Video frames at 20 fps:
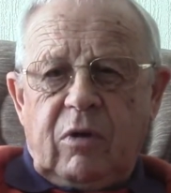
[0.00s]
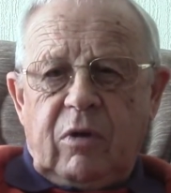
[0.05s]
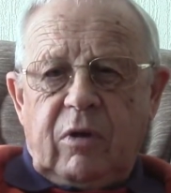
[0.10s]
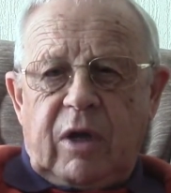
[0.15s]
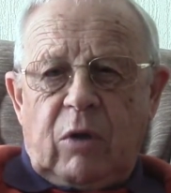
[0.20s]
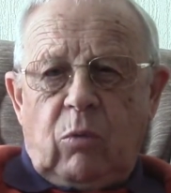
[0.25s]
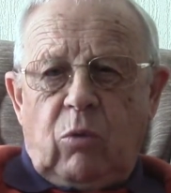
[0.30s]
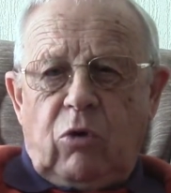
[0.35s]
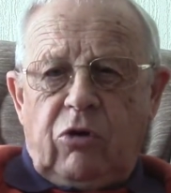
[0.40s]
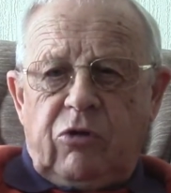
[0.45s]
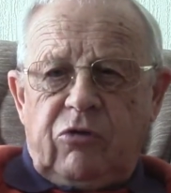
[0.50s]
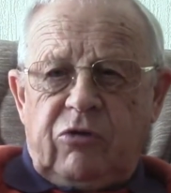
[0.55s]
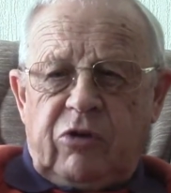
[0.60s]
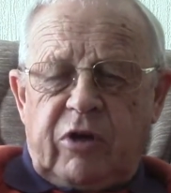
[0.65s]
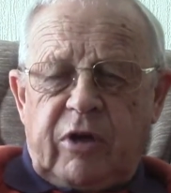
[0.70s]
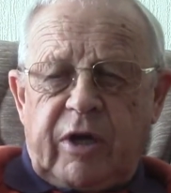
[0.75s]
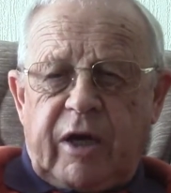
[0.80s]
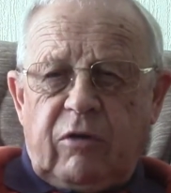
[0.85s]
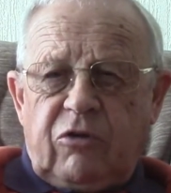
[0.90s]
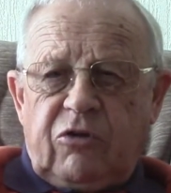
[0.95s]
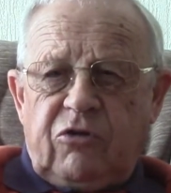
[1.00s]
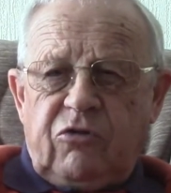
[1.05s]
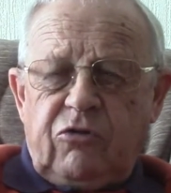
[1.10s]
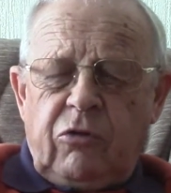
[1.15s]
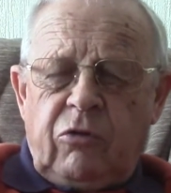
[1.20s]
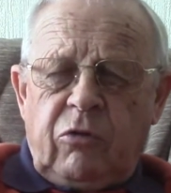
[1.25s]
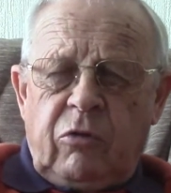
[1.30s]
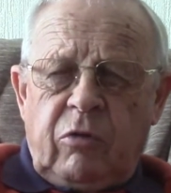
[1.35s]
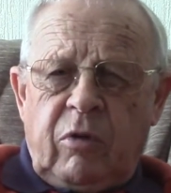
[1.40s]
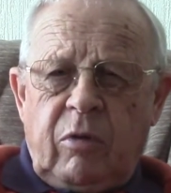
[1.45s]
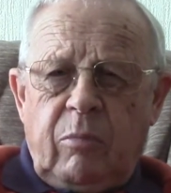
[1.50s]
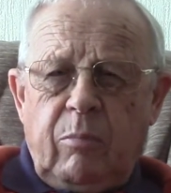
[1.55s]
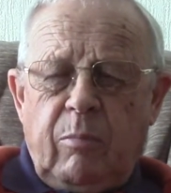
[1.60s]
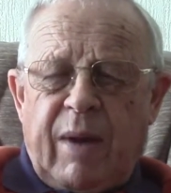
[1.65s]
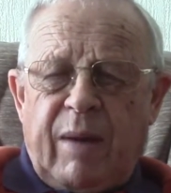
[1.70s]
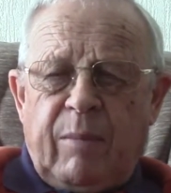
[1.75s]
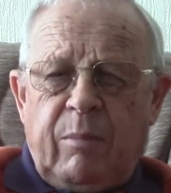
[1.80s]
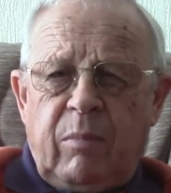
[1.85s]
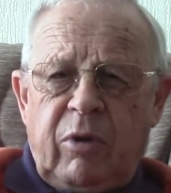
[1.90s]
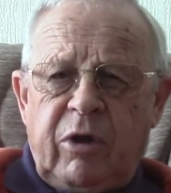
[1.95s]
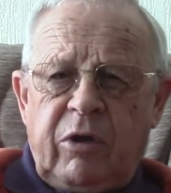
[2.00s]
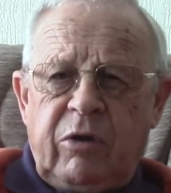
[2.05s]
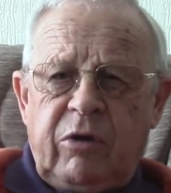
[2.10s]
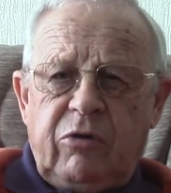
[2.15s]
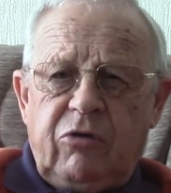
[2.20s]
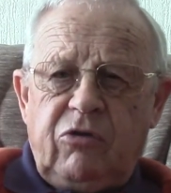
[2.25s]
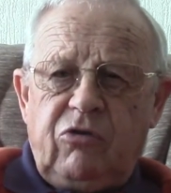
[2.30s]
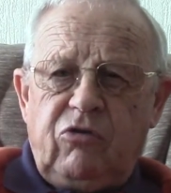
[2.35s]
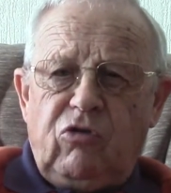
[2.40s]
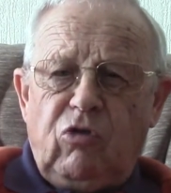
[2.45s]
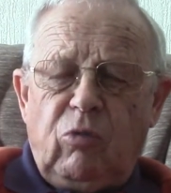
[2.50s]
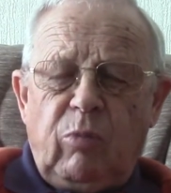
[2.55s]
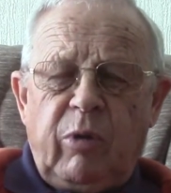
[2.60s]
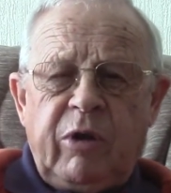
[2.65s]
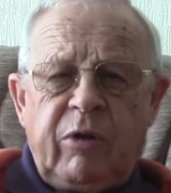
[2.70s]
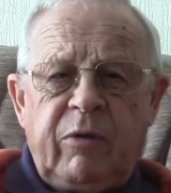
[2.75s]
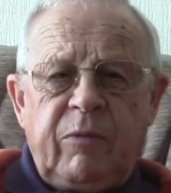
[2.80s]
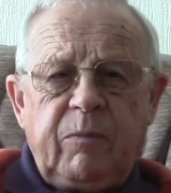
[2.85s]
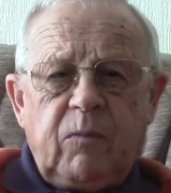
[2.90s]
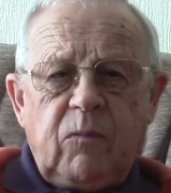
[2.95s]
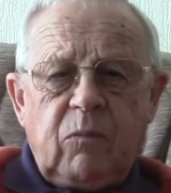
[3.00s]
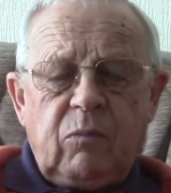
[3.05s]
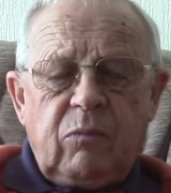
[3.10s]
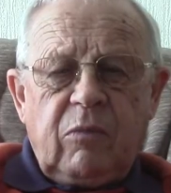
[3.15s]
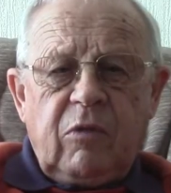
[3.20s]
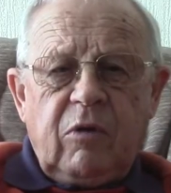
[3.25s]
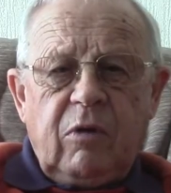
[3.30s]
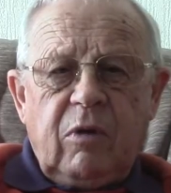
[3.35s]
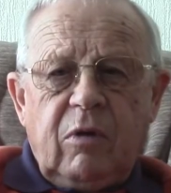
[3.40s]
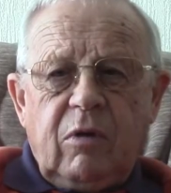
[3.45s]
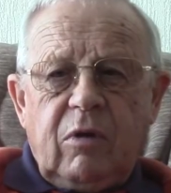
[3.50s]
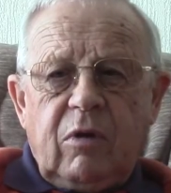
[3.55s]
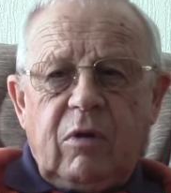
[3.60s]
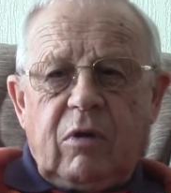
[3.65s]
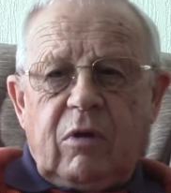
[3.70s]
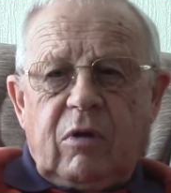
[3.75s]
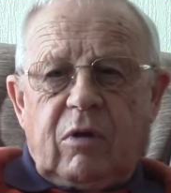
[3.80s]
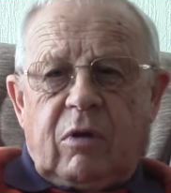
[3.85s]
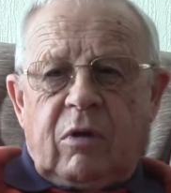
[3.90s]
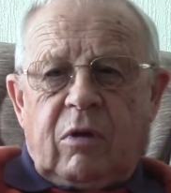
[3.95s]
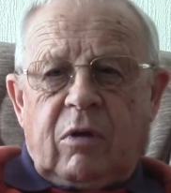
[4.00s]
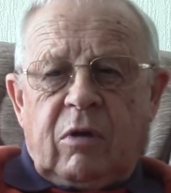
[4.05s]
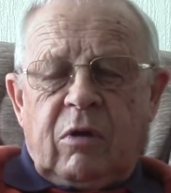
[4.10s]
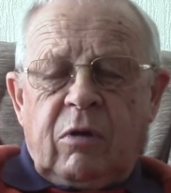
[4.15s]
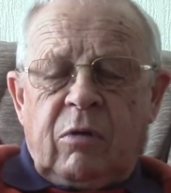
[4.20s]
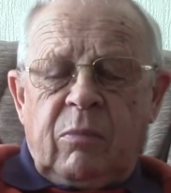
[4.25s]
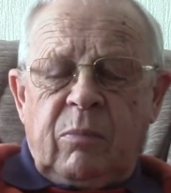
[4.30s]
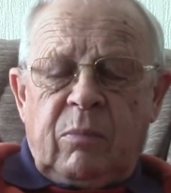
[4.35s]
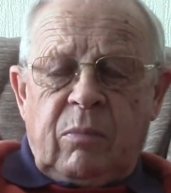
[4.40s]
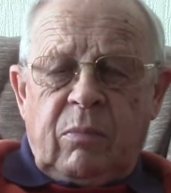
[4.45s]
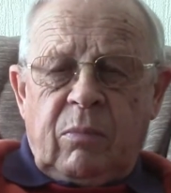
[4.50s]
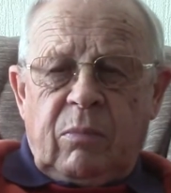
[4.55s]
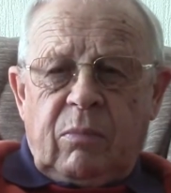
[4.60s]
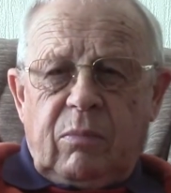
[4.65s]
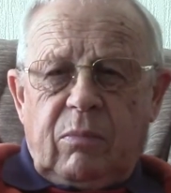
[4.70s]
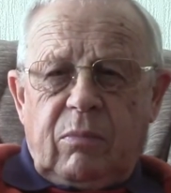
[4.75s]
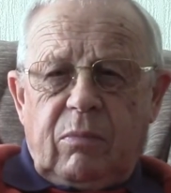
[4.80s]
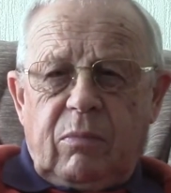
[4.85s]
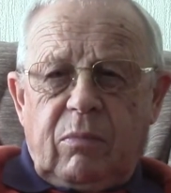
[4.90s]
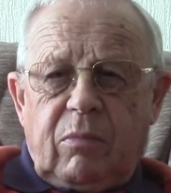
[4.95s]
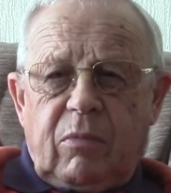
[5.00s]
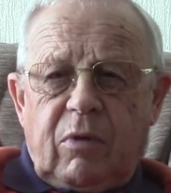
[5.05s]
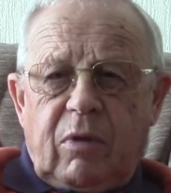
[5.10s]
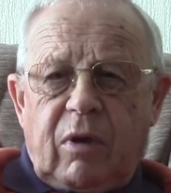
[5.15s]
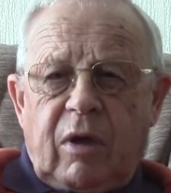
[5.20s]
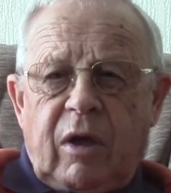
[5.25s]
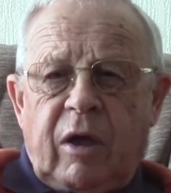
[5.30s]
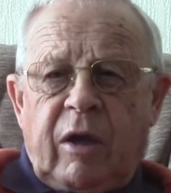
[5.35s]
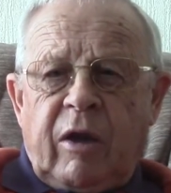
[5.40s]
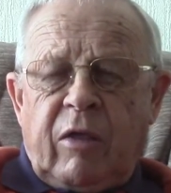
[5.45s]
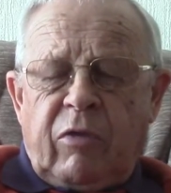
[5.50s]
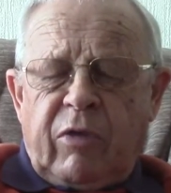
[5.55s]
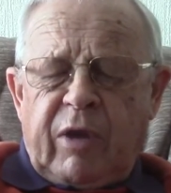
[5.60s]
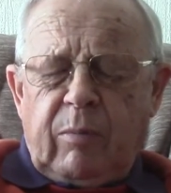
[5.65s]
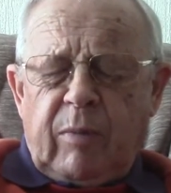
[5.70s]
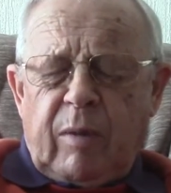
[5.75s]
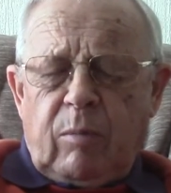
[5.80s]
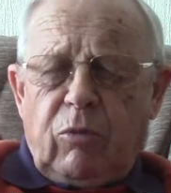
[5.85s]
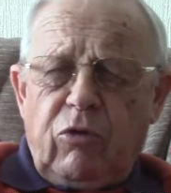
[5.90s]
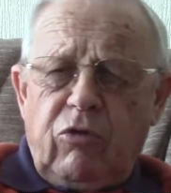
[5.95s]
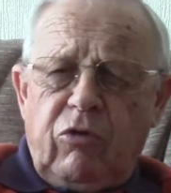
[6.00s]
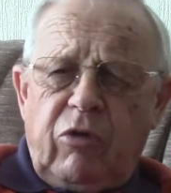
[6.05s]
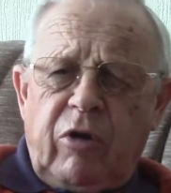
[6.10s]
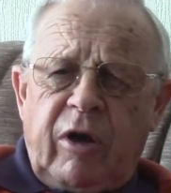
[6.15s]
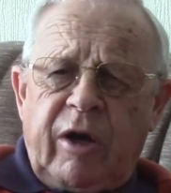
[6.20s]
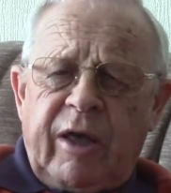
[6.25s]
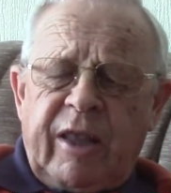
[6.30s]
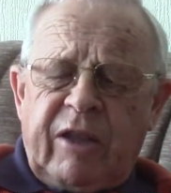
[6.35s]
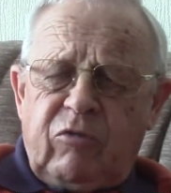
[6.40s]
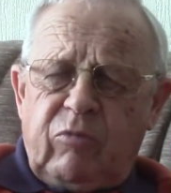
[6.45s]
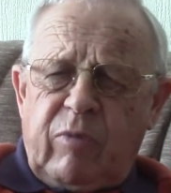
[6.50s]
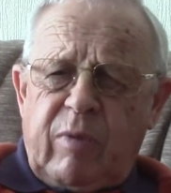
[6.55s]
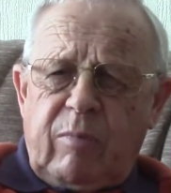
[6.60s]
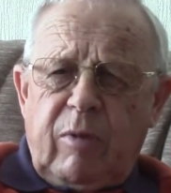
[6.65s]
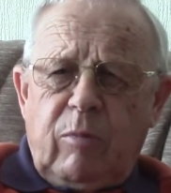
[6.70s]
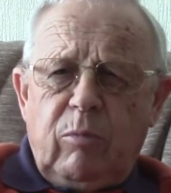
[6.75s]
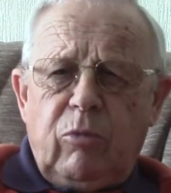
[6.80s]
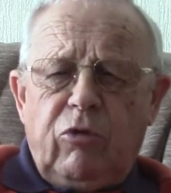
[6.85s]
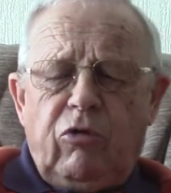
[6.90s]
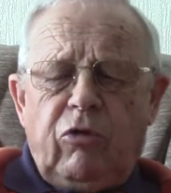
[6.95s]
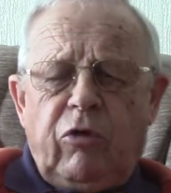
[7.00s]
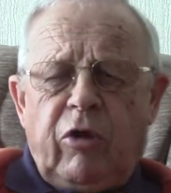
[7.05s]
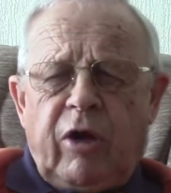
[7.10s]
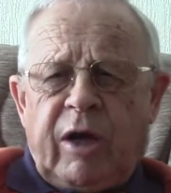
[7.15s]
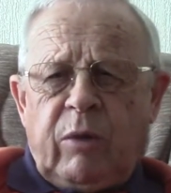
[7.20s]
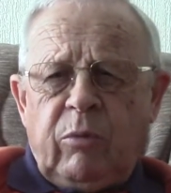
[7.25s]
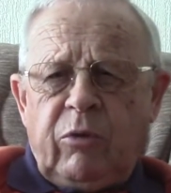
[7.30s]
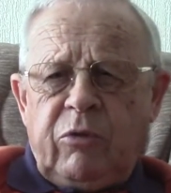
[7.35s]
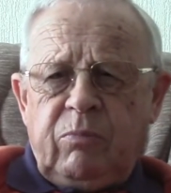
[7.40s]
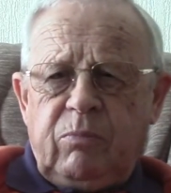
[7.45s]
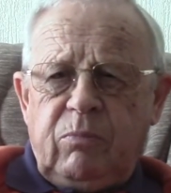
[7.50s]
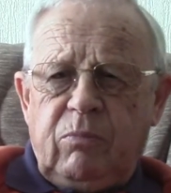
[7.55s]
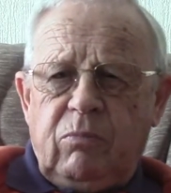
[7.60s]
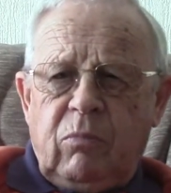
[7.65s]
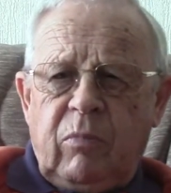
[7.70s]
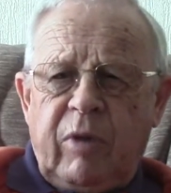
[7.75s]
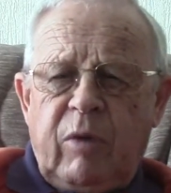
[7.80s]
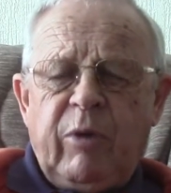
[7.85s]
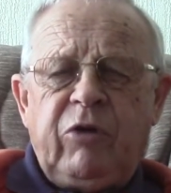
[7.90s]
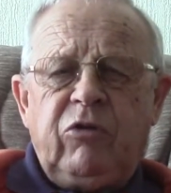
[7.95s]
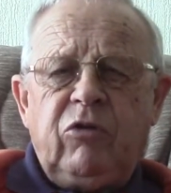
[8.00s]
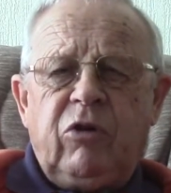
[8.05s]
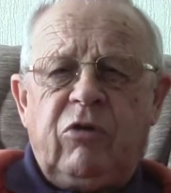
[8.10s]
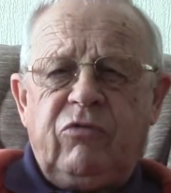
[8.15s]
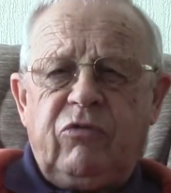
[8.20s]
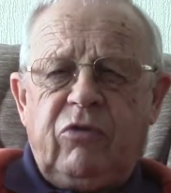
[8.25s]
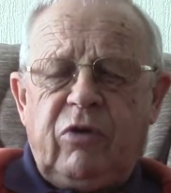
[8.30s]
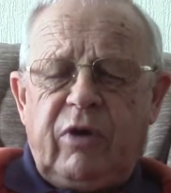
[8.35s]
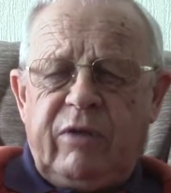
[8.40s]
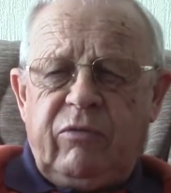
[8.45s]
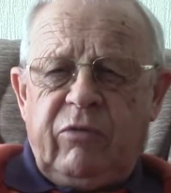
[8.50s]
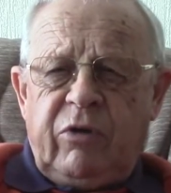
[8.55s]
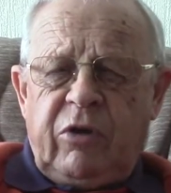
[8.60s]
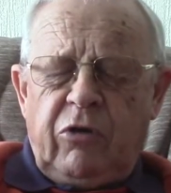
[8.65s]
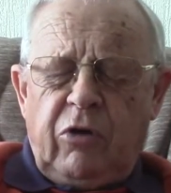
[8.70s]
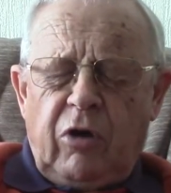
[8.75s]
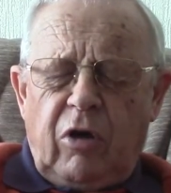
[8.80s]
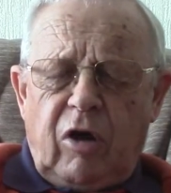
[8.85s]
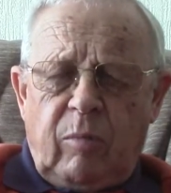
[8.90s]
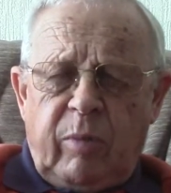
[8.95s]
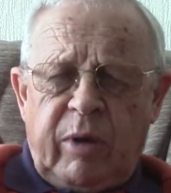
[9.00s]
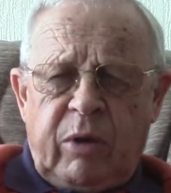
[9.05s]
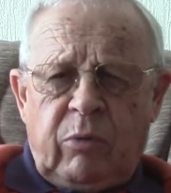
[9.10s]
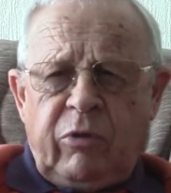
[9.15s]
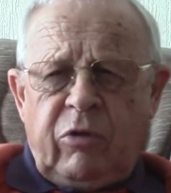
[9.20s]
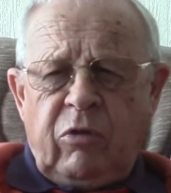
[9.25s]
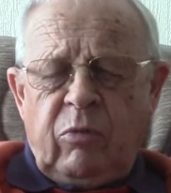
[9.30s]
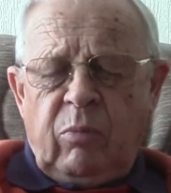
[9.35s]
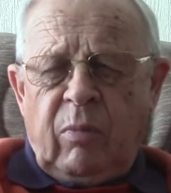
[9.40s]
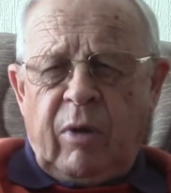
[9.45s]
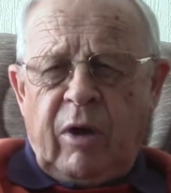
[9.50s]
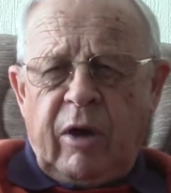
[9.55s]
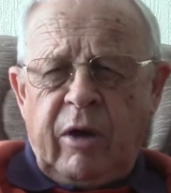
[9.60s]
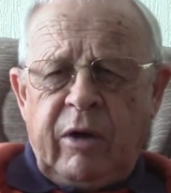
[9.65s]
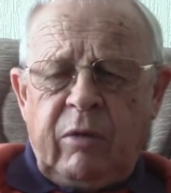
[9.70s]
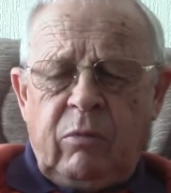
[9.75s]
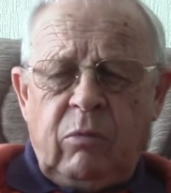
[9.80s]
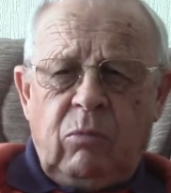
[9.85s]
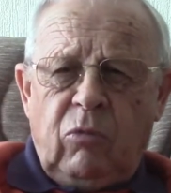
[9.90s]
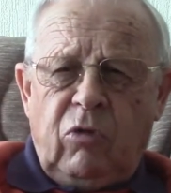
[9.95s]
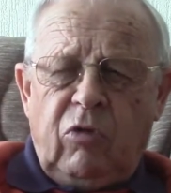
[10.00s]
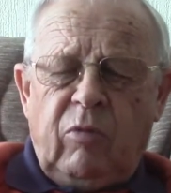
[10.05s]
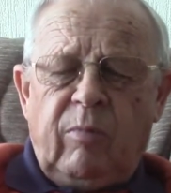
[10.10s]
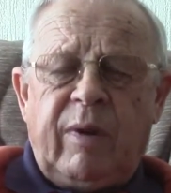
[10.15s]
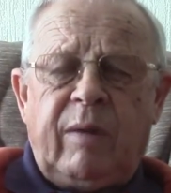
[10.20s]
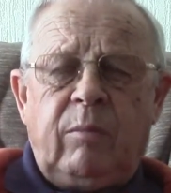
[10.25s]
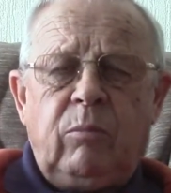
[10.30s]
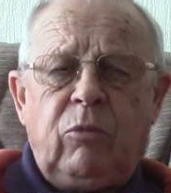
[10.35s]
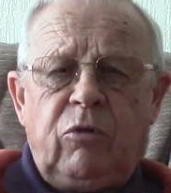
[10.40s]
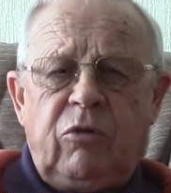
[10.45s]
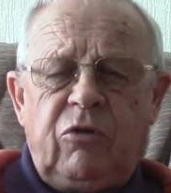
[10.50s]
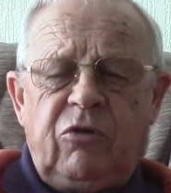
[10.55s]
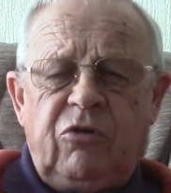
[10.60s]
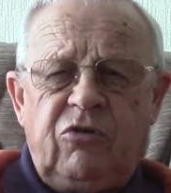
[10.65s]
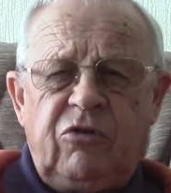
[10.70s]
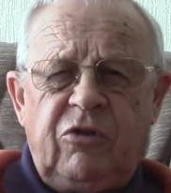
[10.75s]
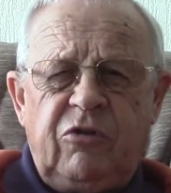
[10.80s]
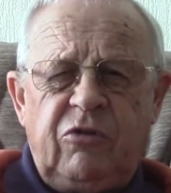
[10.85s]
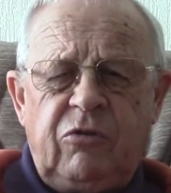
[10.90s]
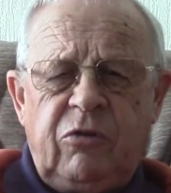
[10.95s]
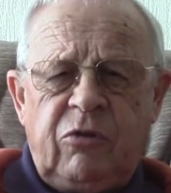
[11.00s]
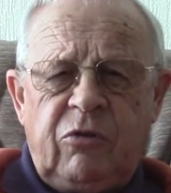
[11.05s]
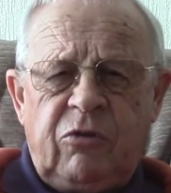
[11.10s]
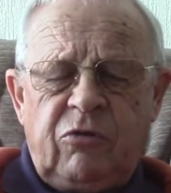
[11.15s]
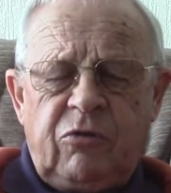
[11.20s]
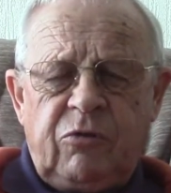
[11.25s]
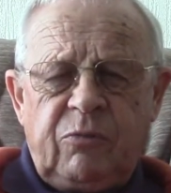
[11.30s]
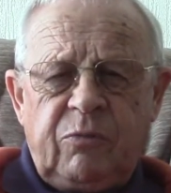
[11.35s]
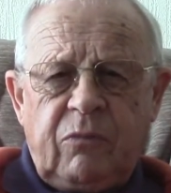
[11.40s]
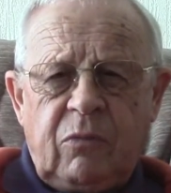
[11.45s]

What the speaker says: He worked at Kelston, Manby, Strubby, and I think that's when my mother and I we went off to live in Derby with one of my mother's sisters.